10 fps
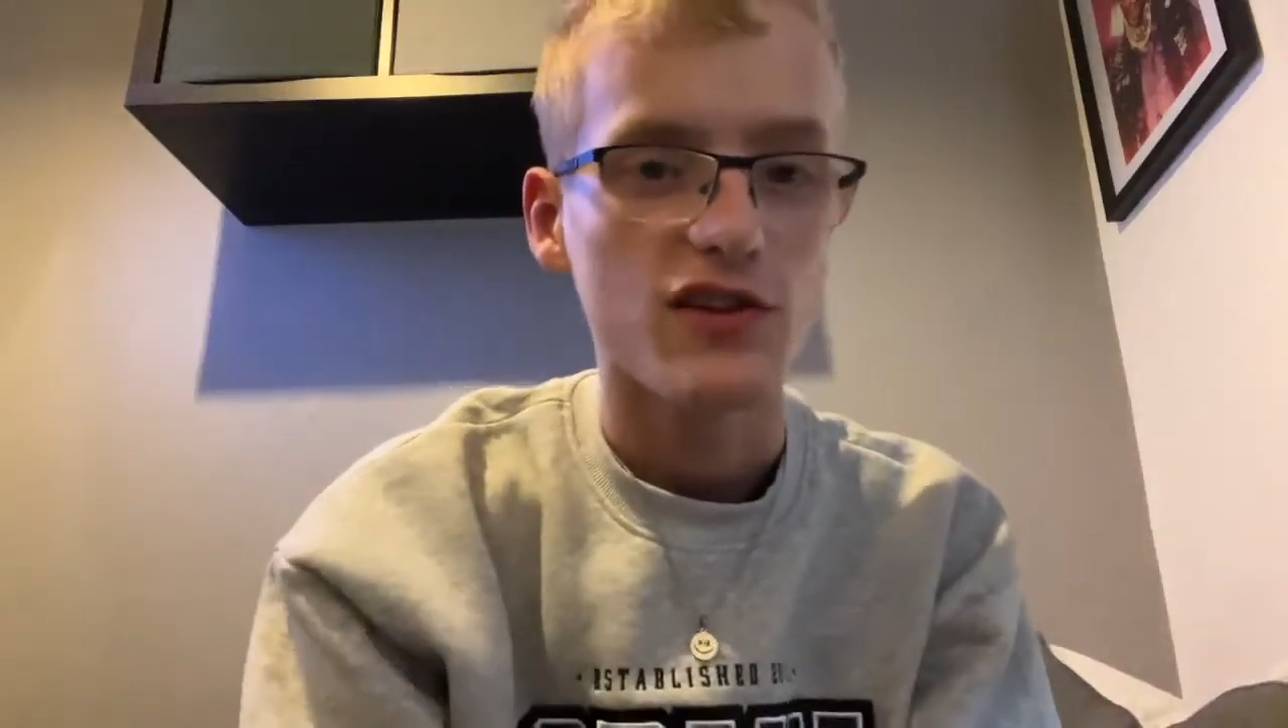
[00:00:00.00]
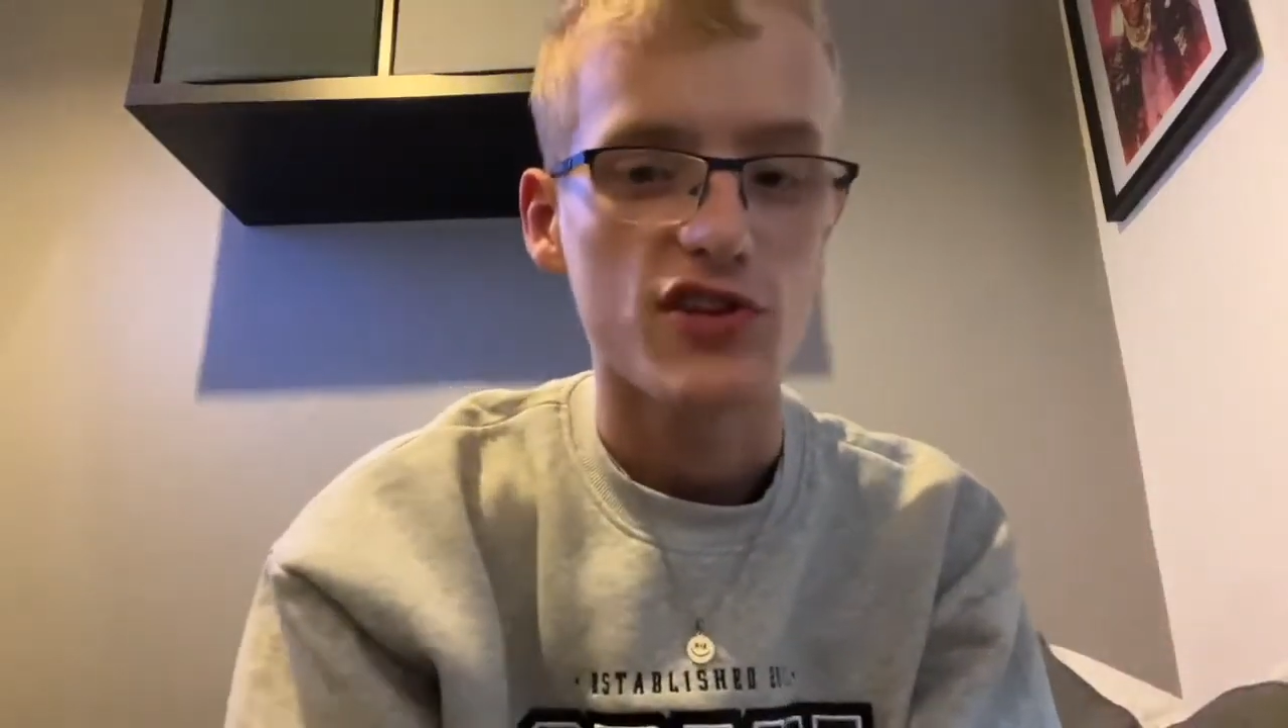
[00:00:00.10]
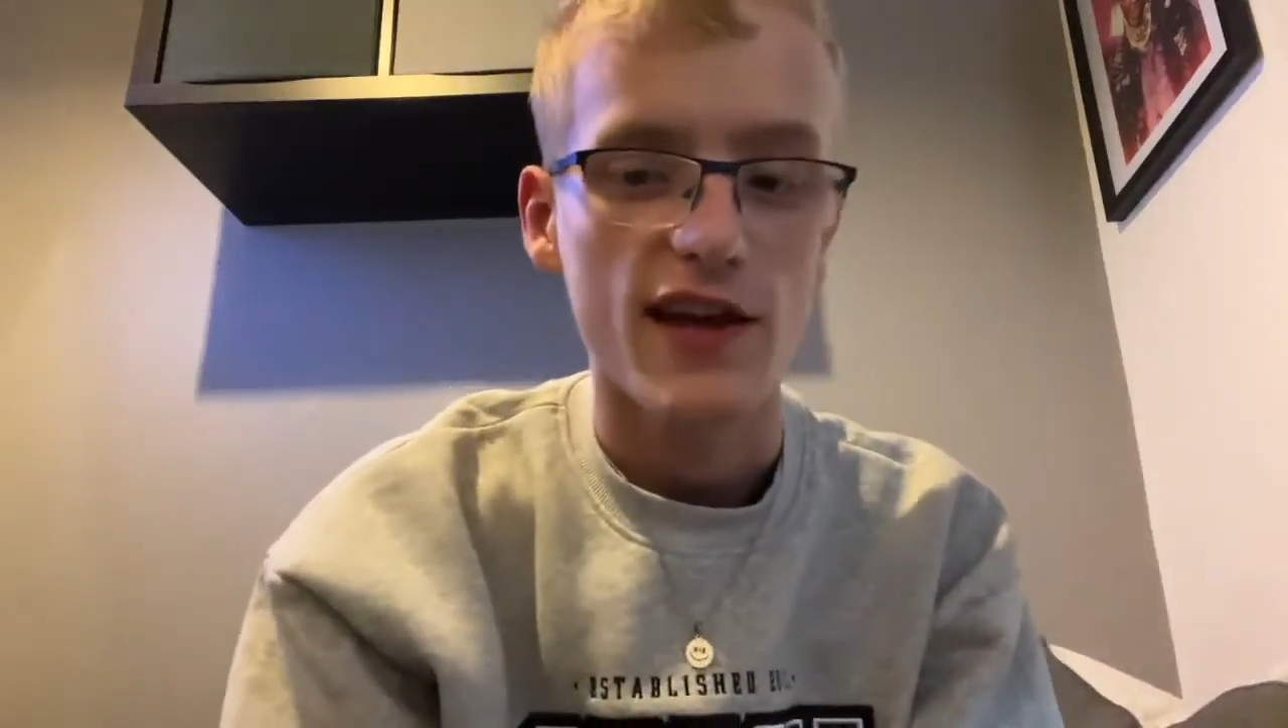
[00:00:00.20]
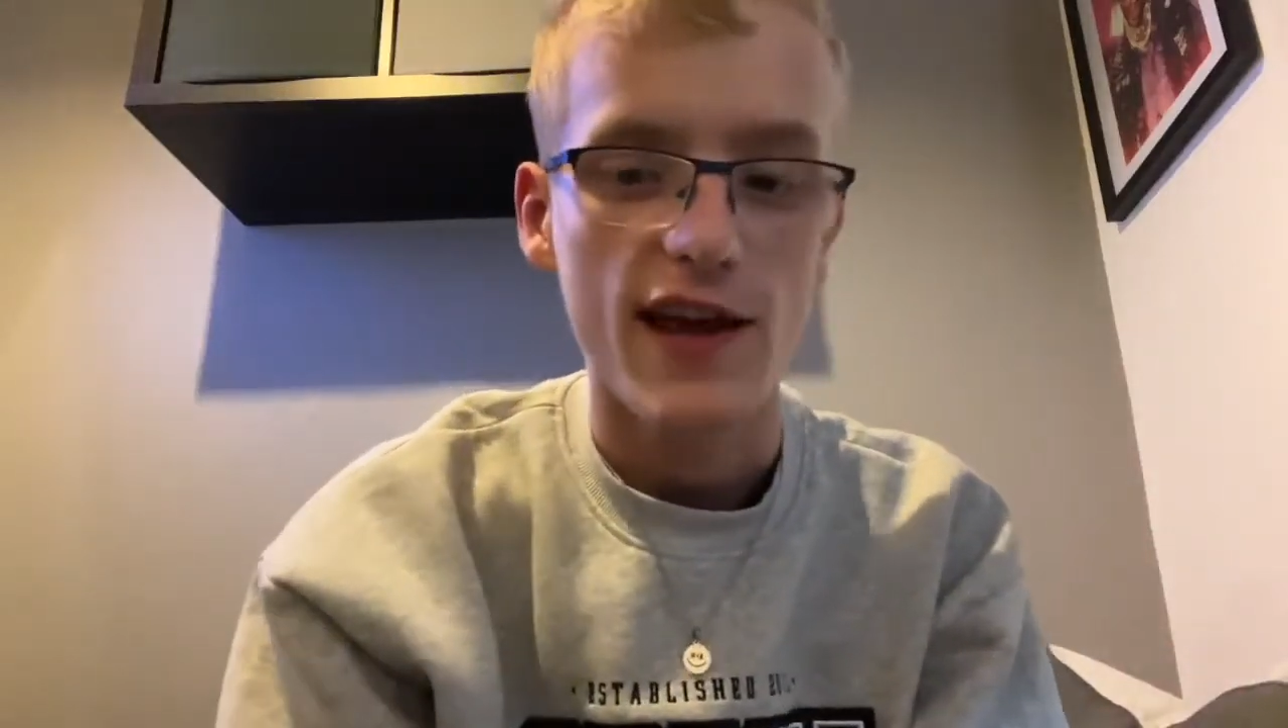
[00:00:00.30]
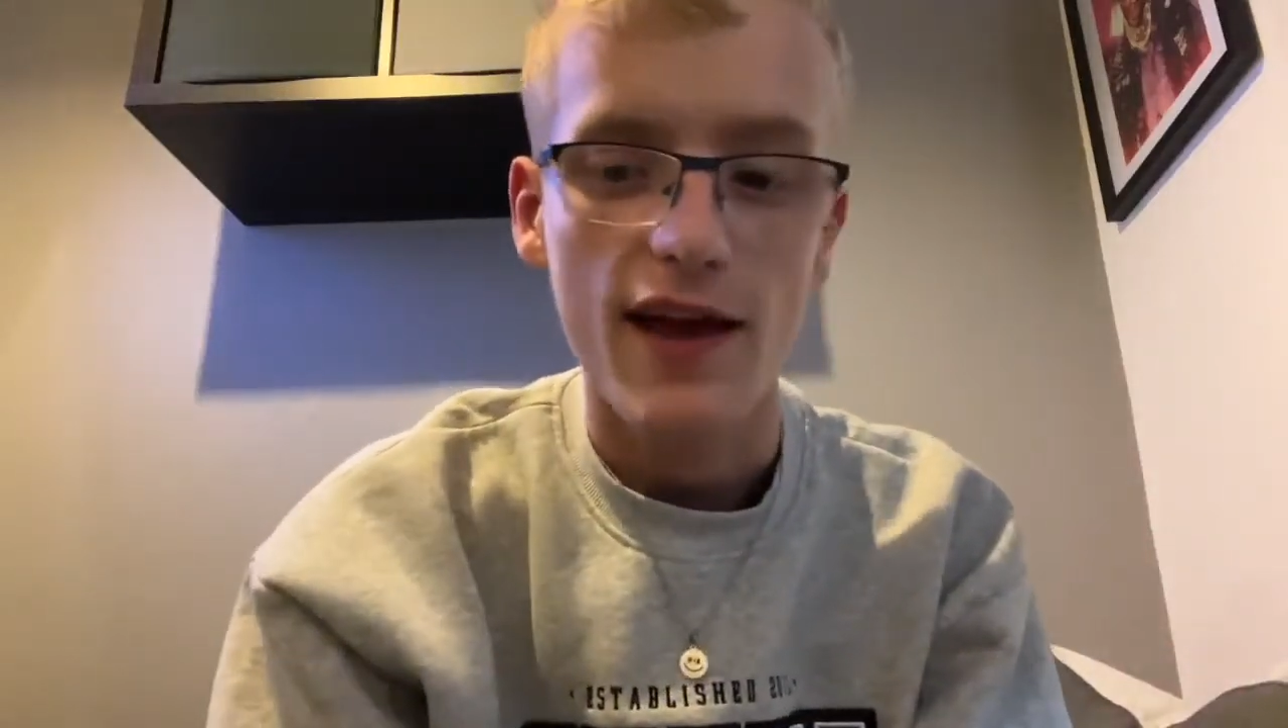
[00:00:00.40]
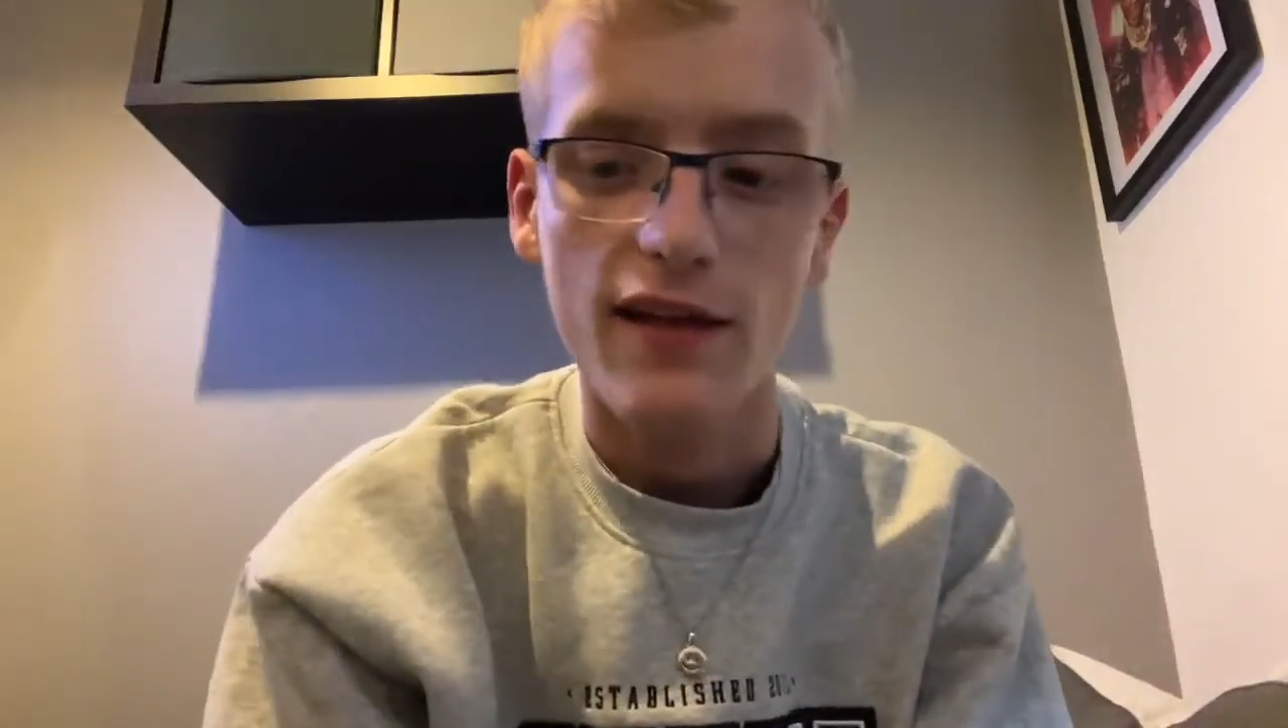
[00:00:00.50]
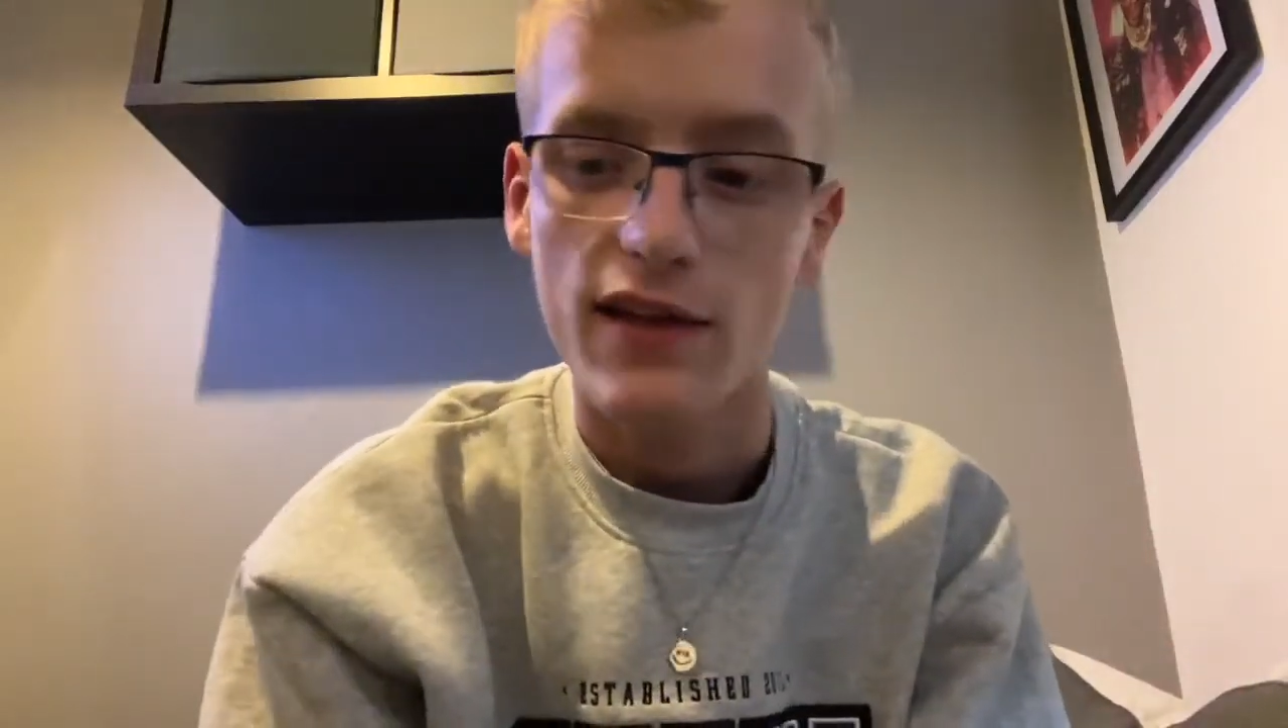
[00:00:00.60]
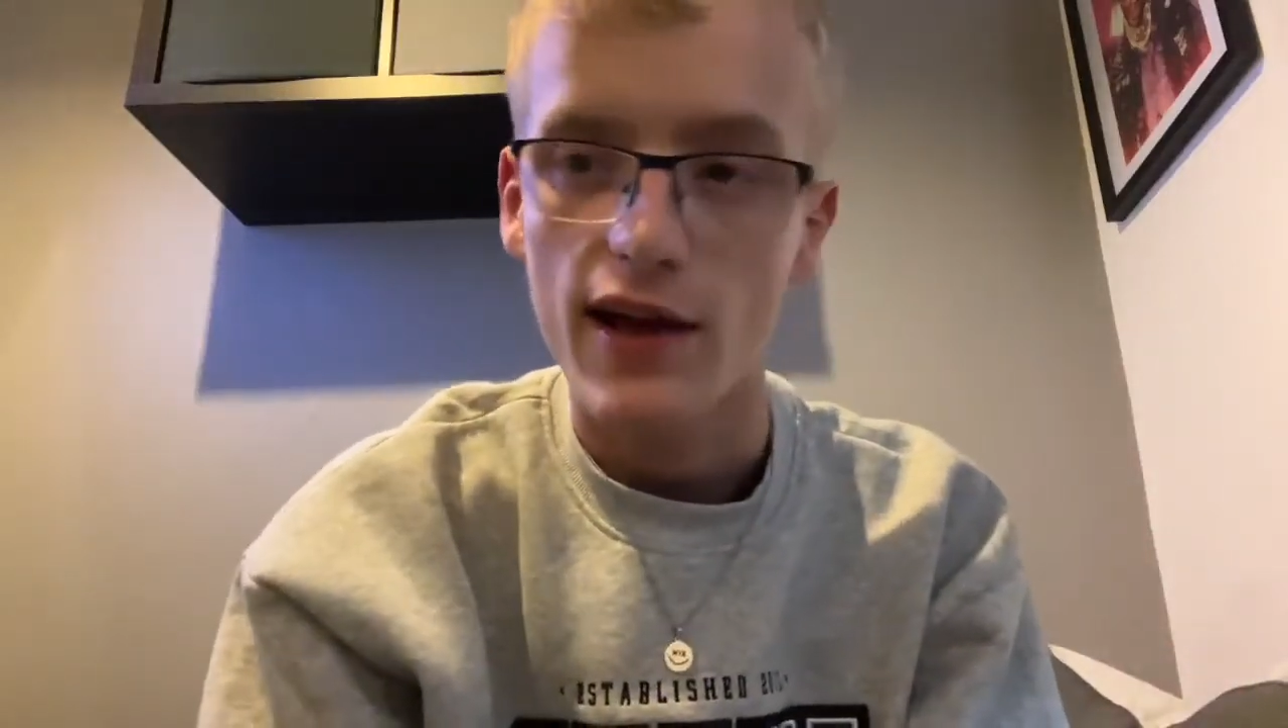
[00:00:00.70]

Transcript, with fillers: legit and